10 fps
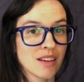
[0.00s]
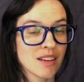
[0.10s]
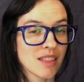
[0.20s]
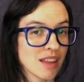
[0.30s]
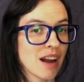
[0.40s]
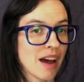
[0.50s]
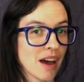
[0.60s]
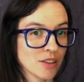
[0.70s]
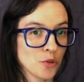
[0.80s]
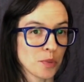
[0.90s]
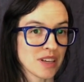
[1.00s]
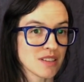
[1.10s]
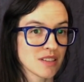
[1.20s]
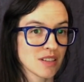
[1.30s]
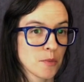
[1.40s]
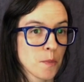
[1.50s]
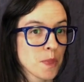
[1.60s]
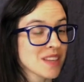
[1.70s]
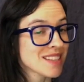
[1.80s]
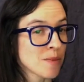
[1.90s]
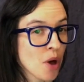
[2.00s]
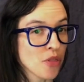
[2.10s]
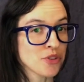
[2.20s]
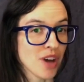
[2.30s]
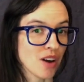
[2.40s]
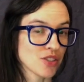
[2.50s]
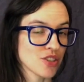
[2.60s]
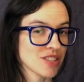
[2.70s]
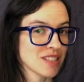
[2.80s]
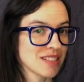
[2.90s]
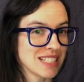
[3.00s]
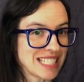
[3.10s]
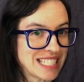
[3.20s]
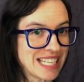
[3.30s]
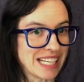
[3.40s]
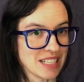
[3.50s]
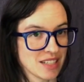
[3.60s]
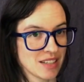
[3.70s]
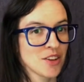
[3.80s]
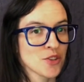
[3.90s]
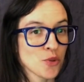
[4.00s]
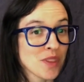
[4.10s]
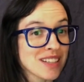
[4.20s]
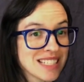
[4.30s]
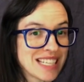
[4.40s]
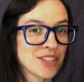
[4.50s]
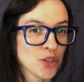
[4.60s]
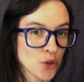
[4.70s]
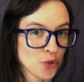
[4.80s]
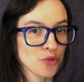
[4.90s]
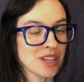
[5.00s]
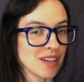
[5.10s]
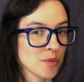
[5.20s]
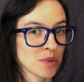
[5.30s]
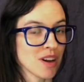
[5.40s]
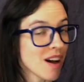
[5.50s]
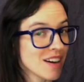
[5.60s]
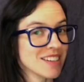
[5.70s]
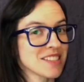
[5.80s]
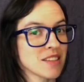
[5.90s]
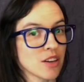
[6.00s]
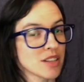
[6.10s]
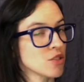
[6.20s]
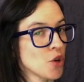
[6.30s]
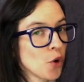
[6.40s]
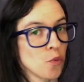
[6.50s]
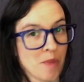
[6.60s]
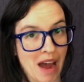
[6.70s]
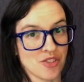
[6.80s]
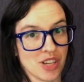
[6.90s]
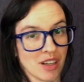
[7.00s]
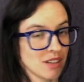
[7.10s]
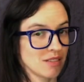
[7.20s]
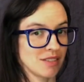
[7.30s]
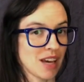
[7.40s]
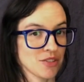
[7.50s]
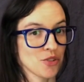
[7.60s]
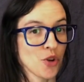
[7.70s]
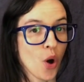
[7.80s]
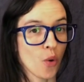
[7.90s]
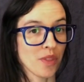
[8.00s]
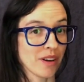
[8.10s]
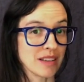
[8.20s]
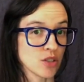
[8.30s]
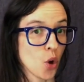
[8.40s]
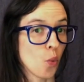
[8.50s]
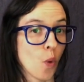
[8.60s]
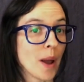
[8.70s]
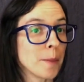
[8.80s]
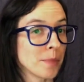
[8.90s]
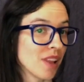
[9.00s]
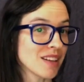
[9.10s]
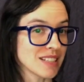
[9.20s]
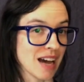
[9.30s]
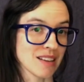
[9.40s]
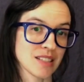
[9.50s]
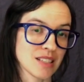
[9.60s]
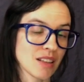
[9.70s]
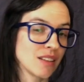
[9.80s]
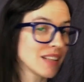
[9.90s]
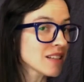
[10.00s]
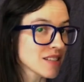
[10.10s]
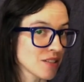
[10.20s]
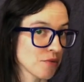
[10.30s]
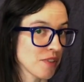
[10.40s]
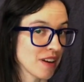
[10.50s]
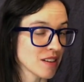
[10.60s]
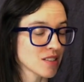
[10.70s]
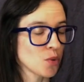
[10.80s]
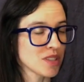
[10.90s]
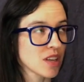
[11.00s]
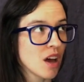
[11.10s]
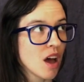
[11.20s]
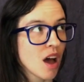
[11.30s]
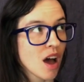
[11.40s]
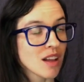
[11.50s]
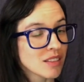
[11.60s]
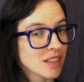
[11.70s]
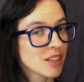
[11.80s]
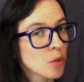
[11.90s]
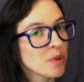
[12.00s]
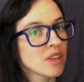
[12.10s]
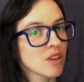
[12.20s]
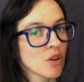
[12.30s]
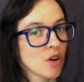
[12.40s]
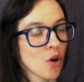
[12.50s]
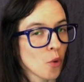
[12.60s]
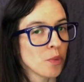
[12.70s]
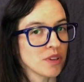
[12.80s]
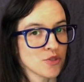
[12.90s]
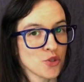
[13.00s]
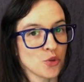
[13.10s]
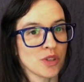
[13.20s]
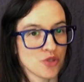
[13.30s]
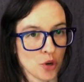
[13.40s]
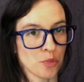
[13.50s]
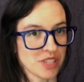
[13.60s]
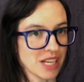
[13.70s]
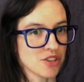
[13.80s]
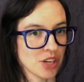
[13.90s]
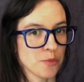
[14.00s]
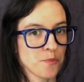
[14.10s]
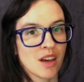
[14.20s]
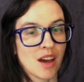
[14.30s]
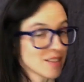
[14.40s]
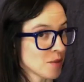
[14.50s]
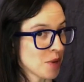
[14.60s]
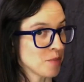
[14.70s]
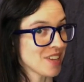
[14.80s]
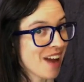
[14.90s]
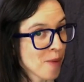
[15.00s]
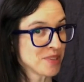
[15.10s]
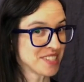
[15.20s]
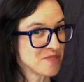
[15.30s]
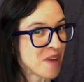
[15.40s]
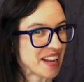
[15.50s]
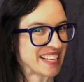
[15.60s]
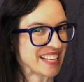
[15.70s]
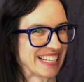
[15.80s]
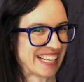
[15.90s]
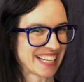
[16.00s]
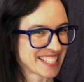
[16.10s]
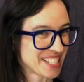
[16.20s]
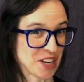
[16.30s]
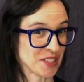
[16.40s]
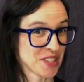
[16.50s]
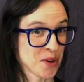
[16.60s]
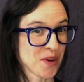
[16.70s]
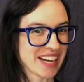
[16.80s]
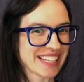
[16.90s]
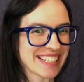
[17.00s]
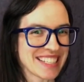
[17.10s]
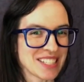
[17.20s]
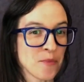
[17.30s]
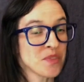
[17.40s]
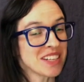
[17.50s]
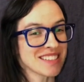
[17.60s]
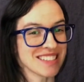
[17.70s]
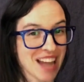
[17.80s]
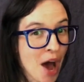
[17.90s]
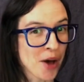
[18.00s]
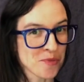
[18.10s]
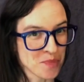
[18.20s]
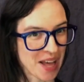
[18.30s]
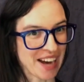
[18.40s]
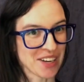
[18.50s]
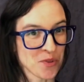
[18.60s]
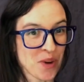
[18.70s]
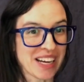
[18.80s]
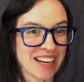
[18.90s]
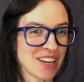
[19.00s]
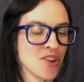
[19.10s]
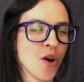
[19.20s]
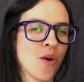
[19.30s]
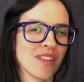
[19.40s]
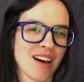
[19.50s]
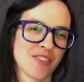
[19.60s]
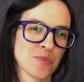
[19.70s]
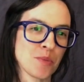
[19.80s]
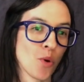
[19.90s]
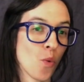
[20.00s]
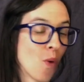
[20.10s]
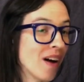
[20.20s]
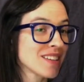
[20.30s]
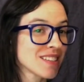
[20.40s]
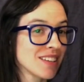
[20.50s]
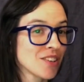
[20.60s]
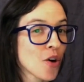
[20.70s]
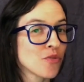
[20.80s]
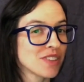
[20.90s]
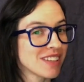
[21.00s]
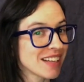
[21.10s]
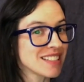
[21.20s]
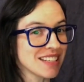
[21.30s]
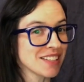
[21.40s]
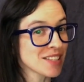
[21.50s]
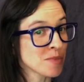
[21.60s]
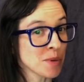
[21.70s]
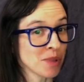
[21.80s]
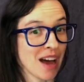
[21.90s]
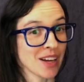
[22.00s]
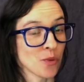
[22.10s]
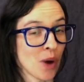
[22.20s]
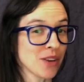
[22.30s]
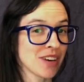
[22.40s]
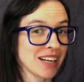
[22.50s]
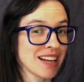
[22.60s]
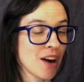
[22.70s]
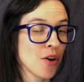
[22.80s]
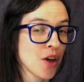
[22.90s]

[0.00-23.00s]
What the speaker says: that I had lupus. Some other doctors didn't. So they didn't agree because there is no magic yes or no. There is no one blood test. It's a list of things. So it's a little bit open to interpretation. And sometimes that happens in medicine. It's just the way it is. It is not black and white. I know a lot of people want COVID-19 to be black and white right now,